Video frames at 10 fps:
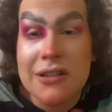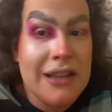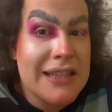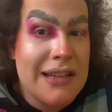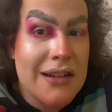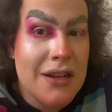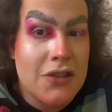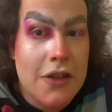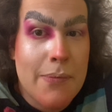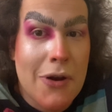The light's not
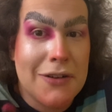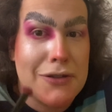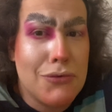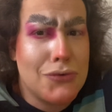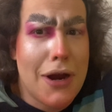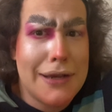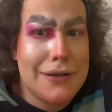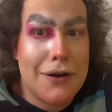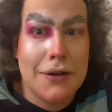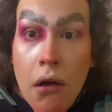touching that part. Don't try as
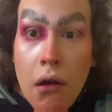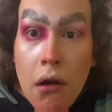hard.